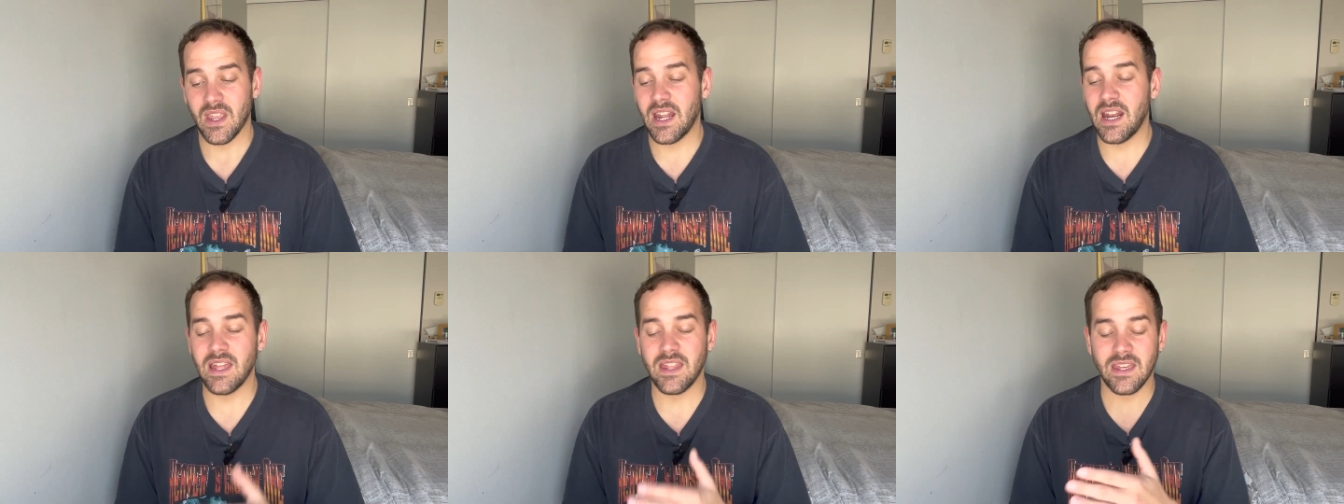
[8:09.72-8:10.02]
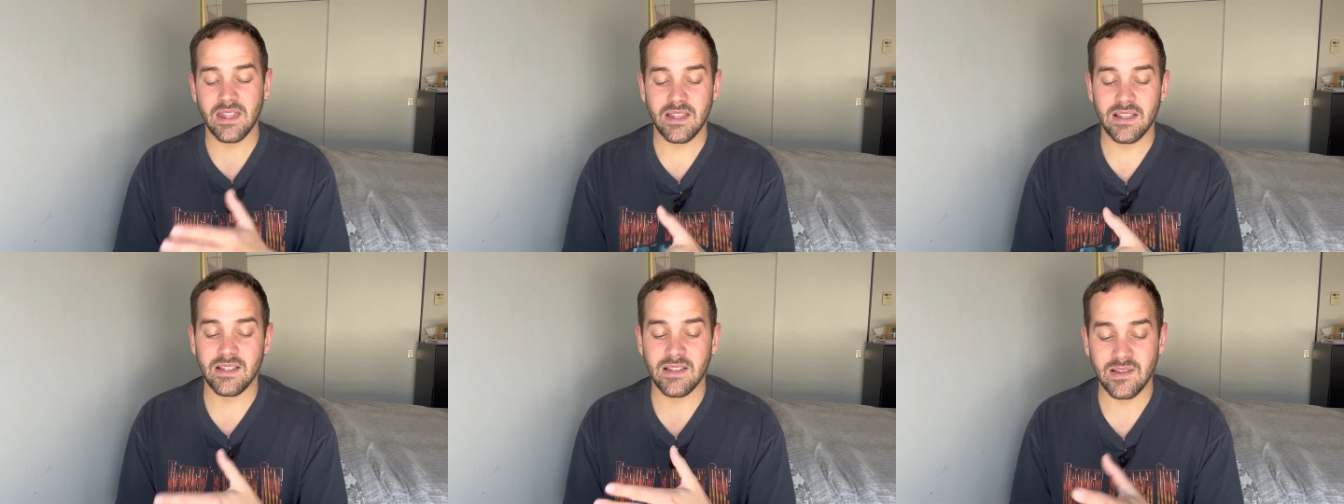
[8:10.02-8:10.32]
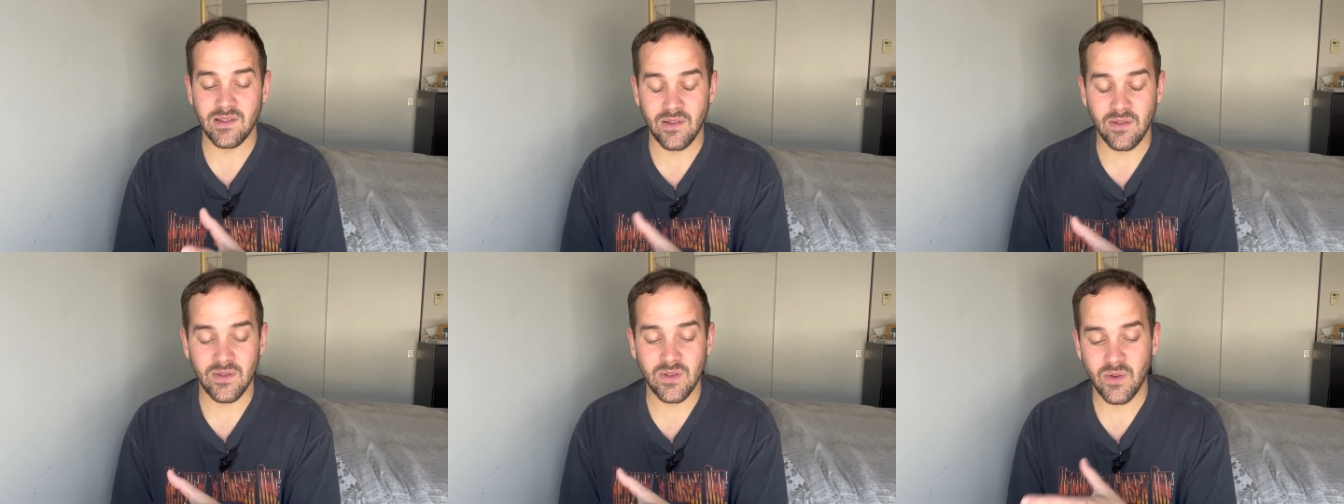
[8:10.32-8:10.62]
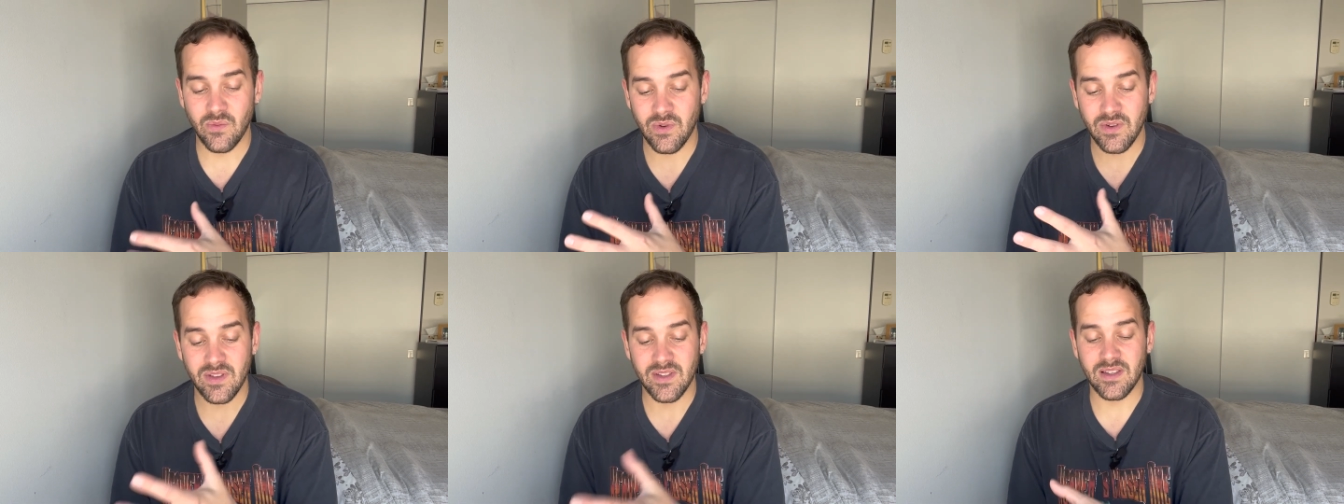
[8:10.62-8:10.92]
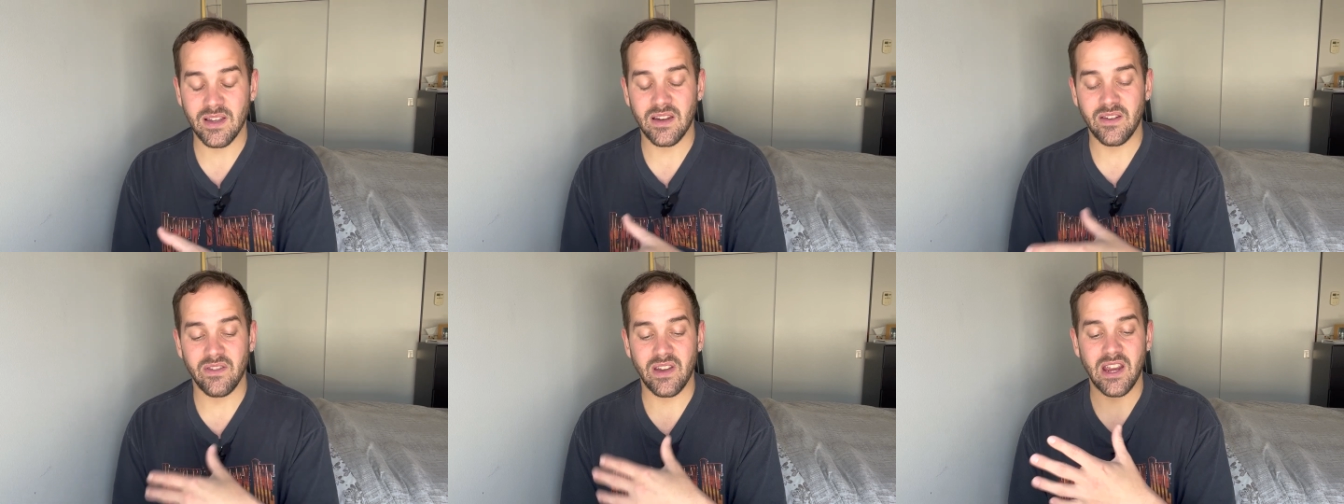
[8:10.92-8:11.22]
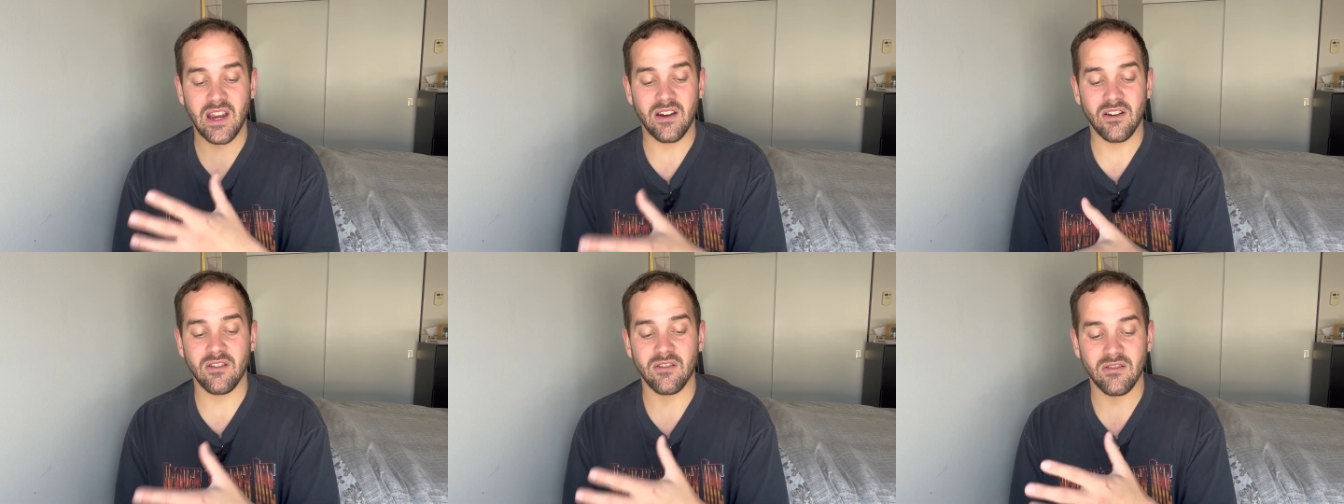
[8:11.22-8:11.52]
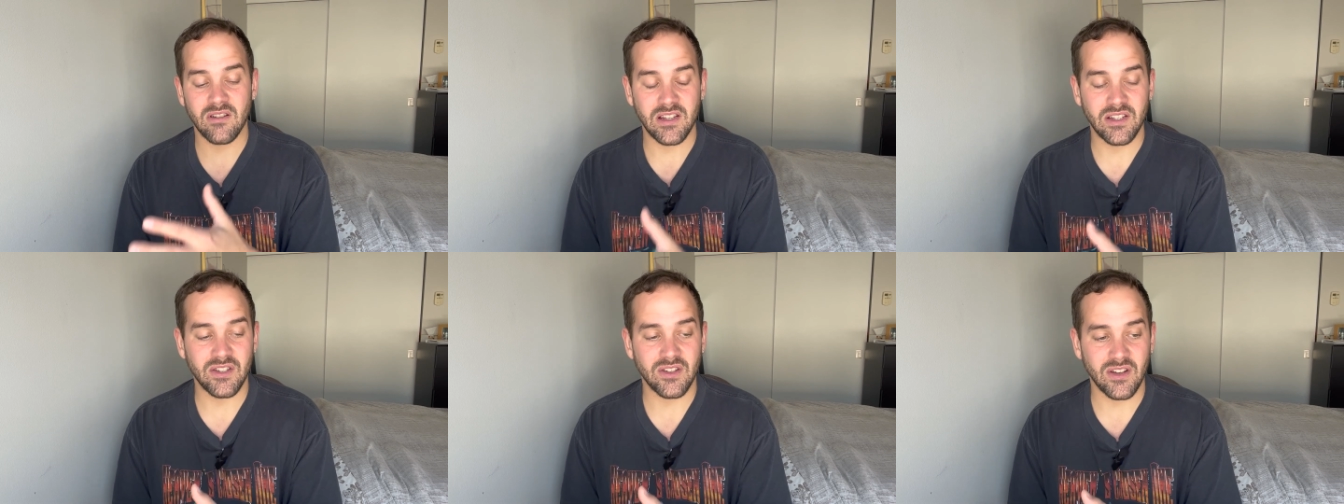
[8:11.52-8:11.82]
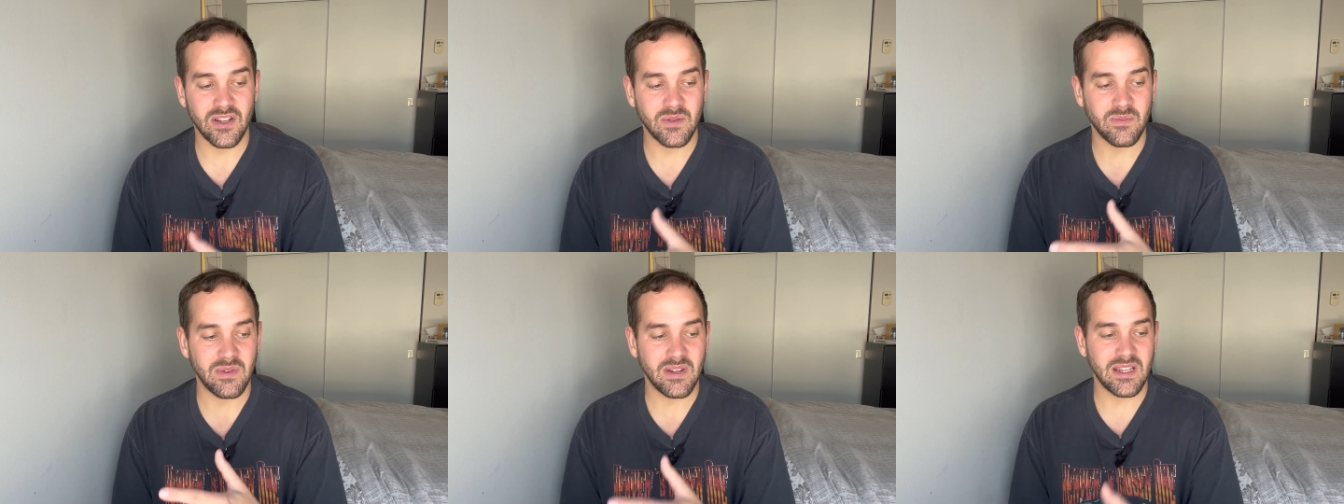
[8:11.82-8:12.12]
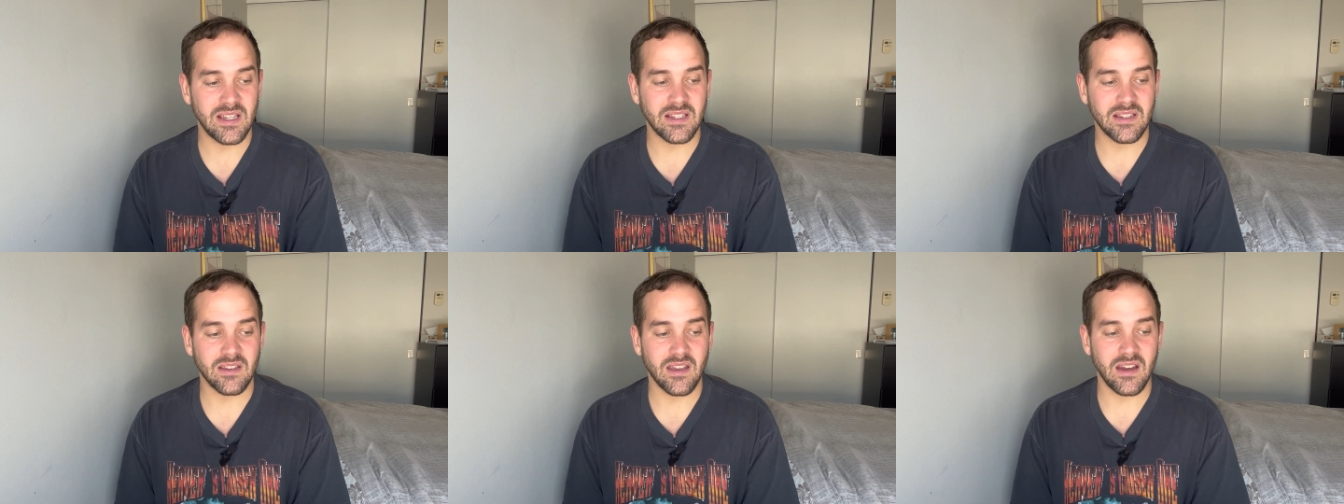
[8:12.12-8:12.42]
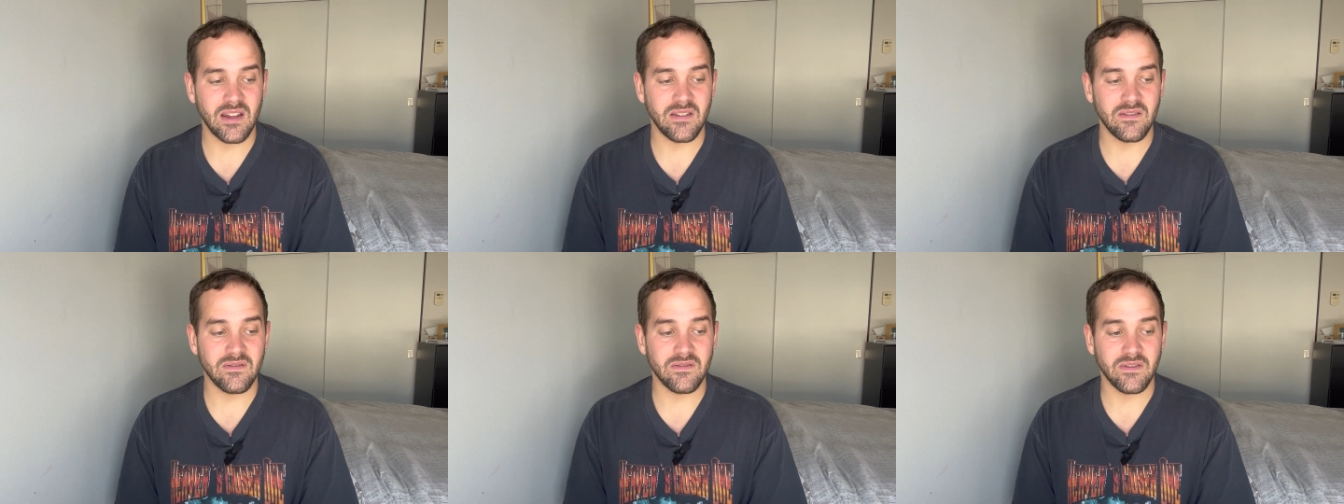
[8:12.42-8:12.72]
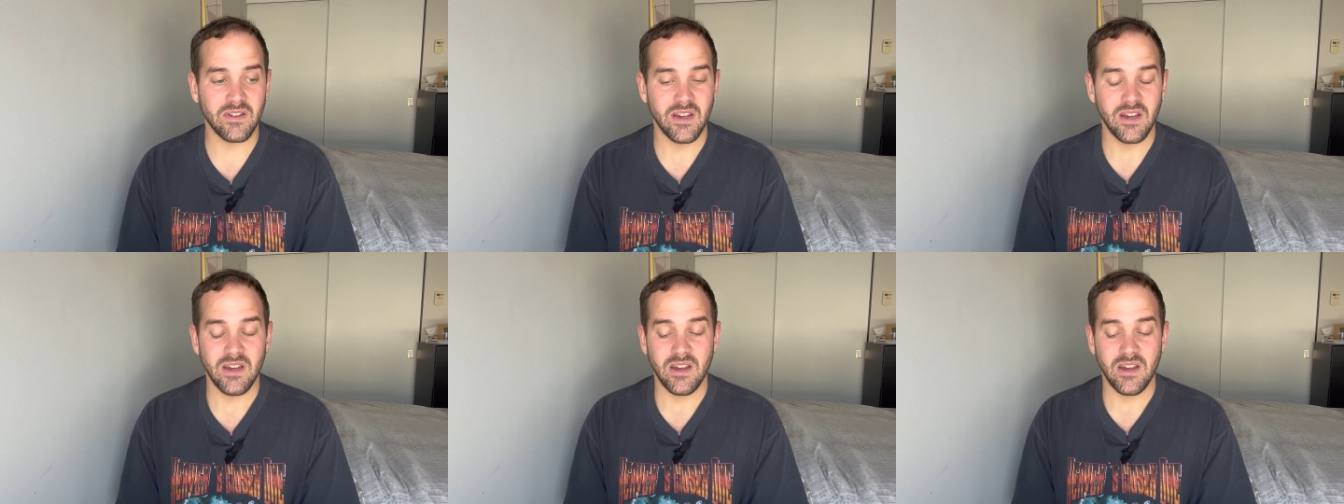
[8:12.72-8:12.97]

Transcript: And I think this is also where this kind of error in judgment is kind of